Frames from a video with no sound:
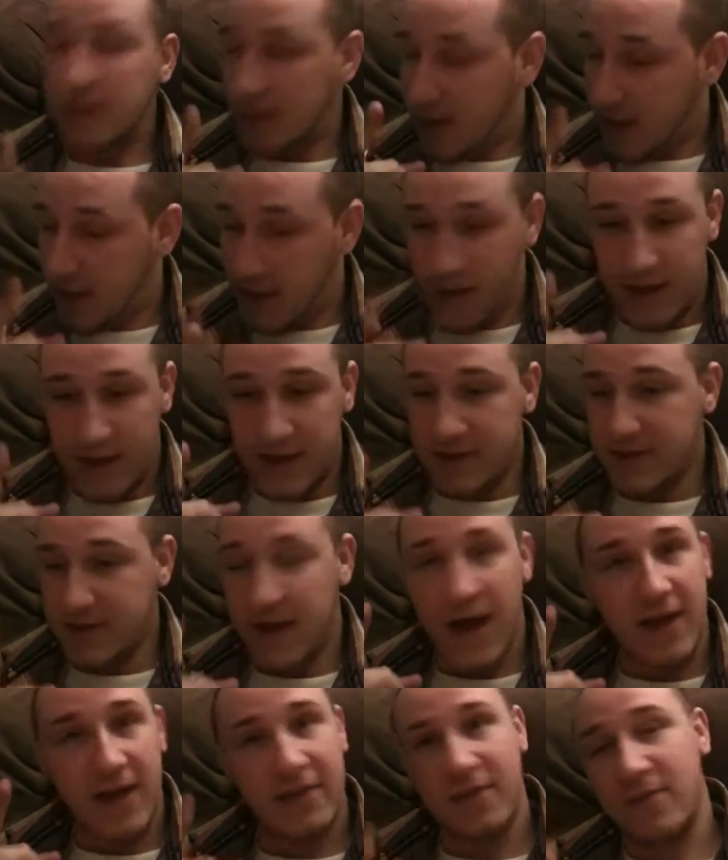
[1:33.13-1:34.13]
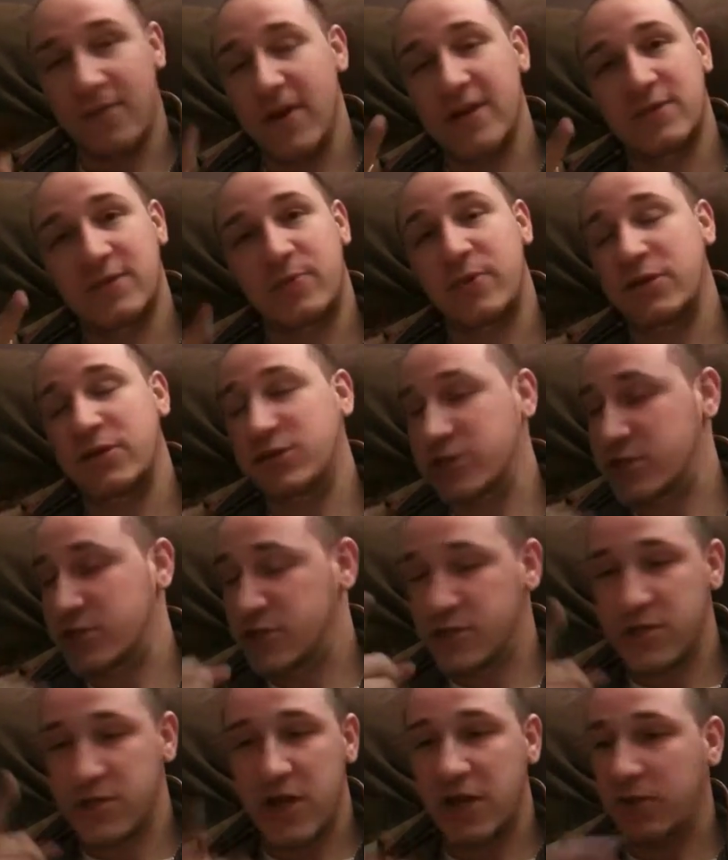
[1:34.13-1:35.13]
He's got the recipe.
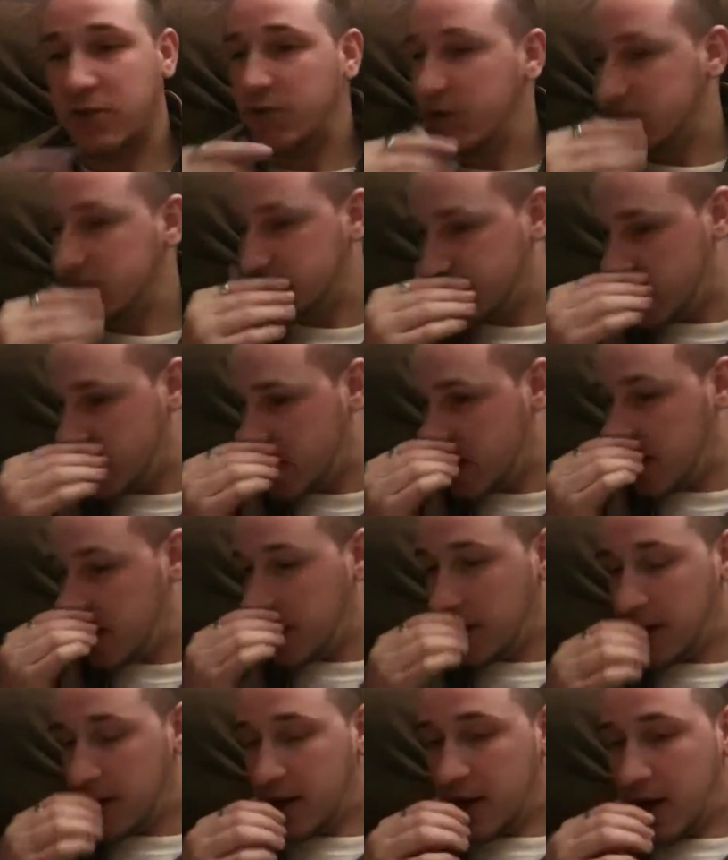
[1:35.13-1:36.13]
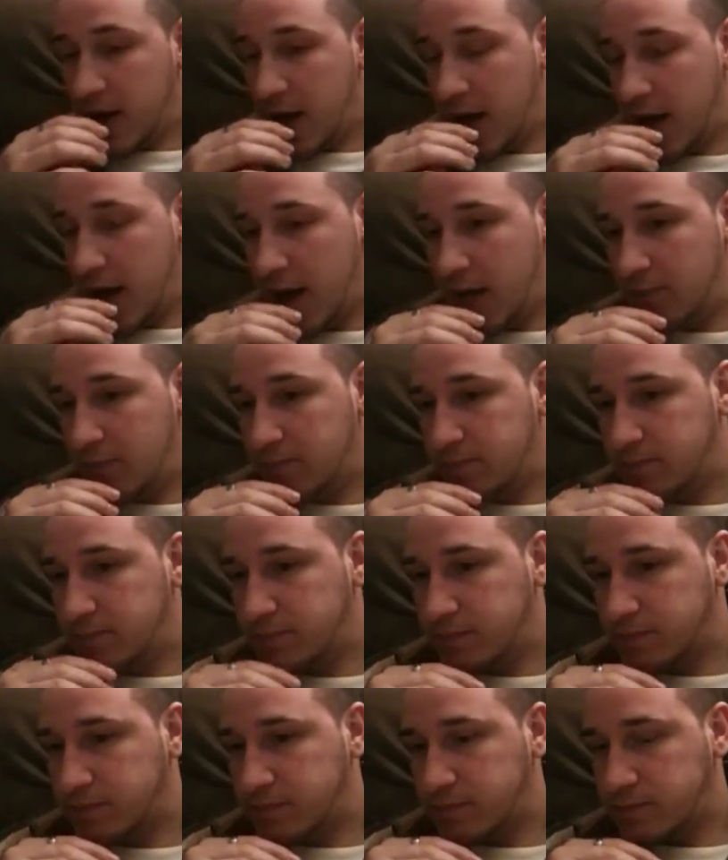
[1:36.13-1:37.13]
Shinji's got the recipe. I
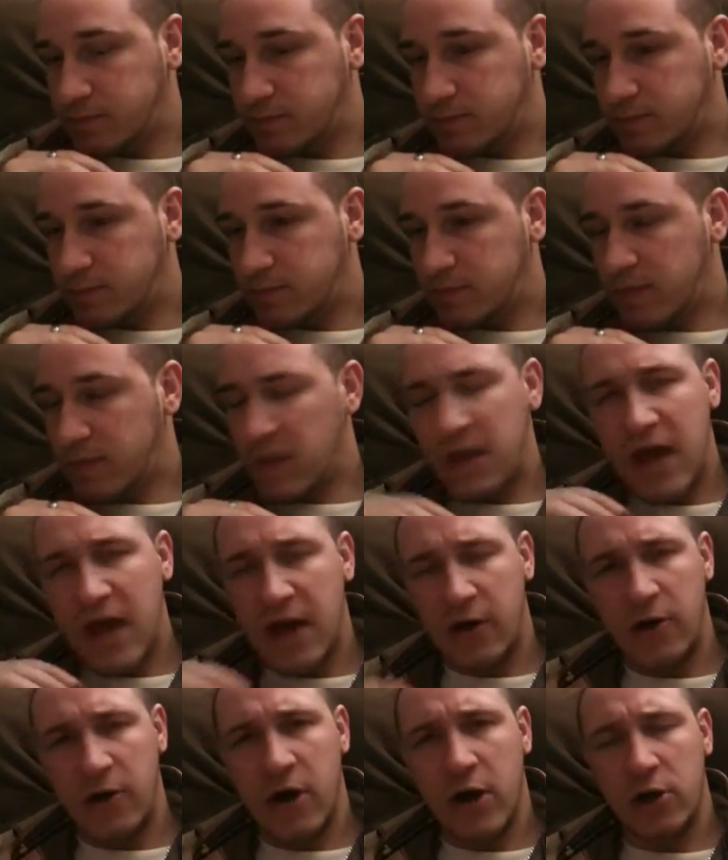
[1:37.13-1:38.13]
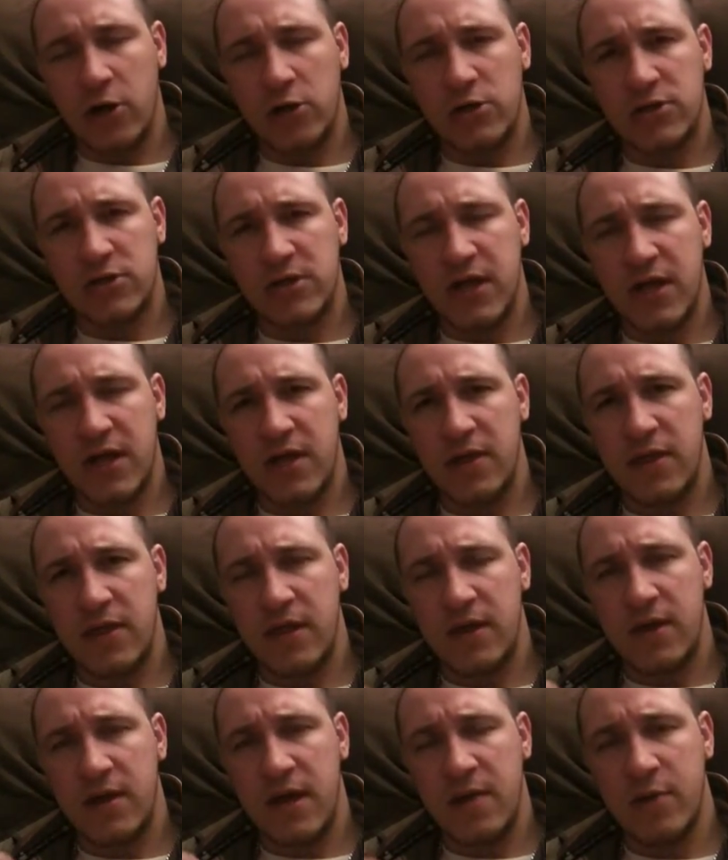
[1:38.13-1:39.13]
don't know how close
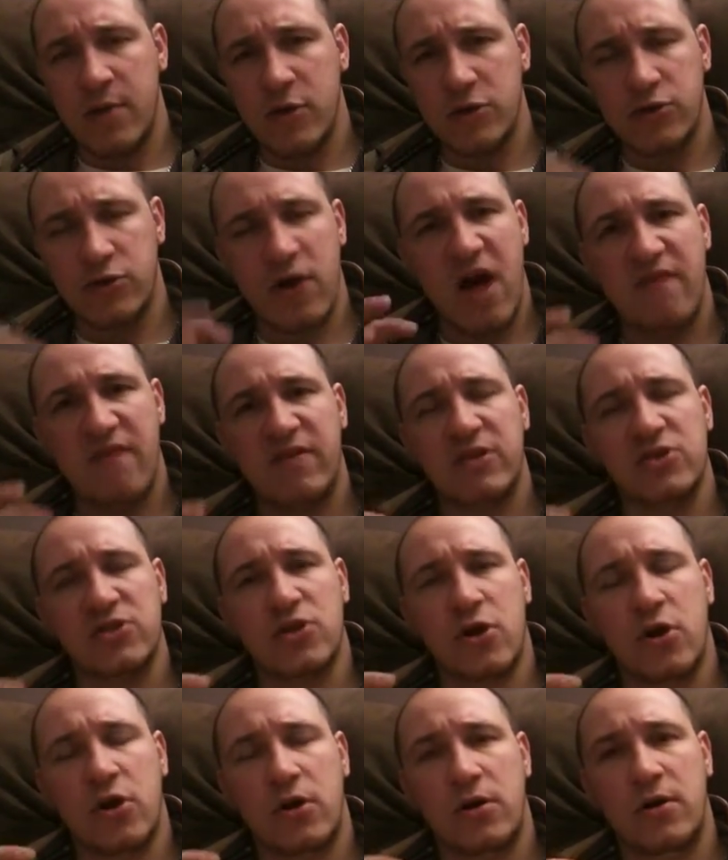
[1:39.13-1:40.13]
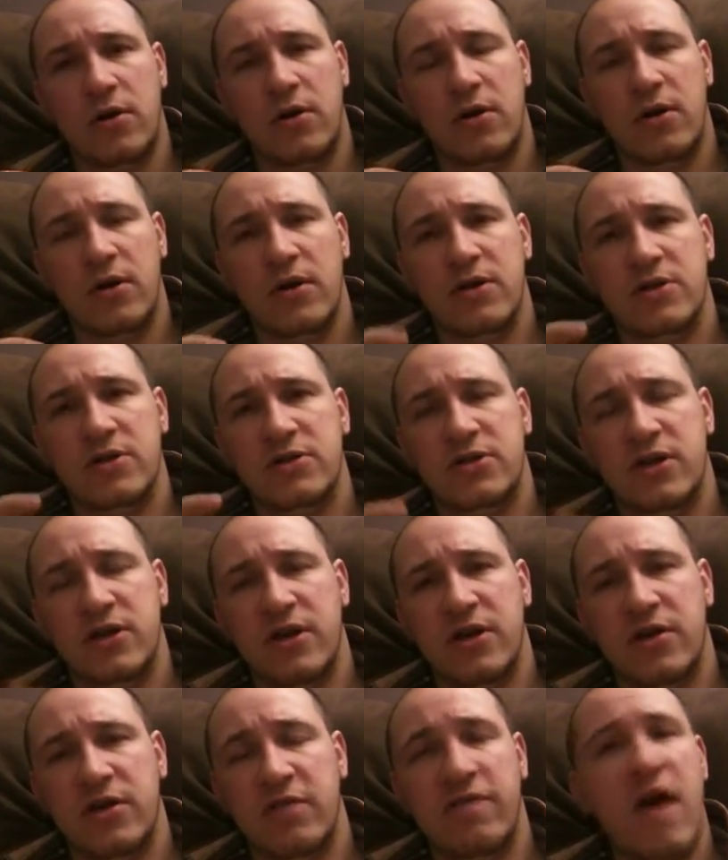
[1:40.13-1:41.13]
the demo's graphics are
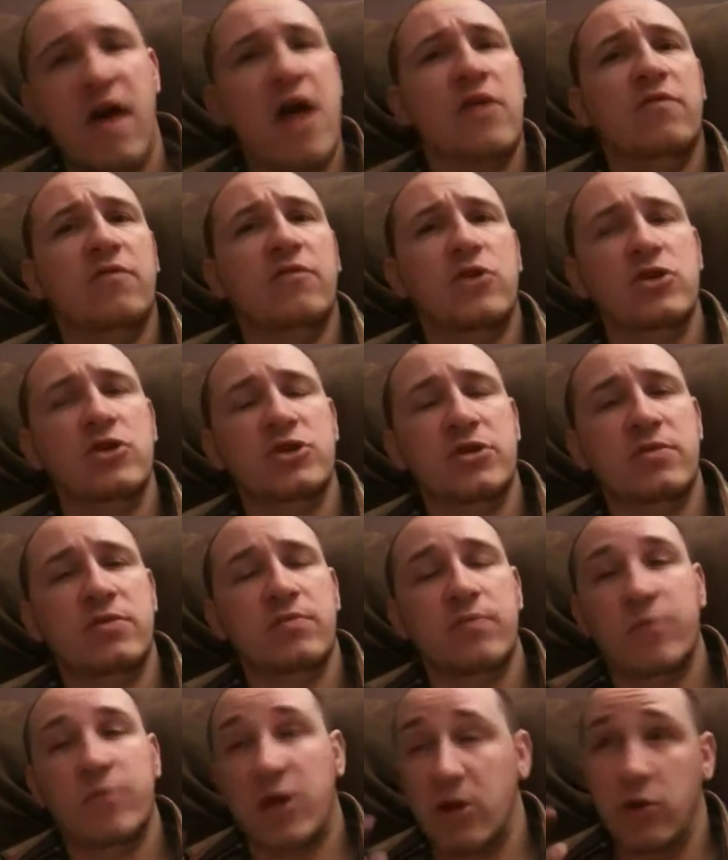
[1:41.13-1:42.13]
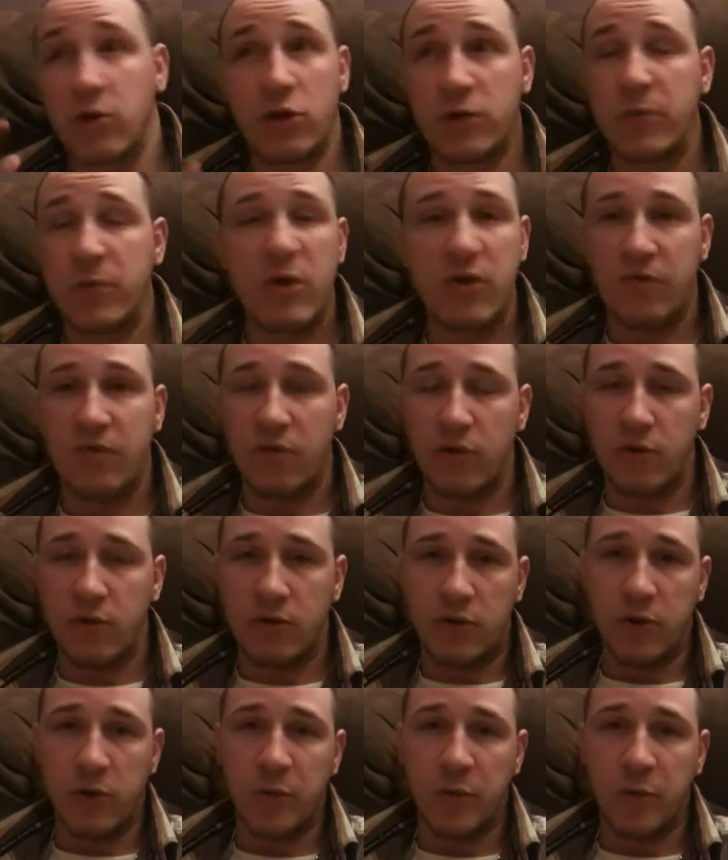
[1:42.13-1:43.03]
to the final version, but it looked beautiful.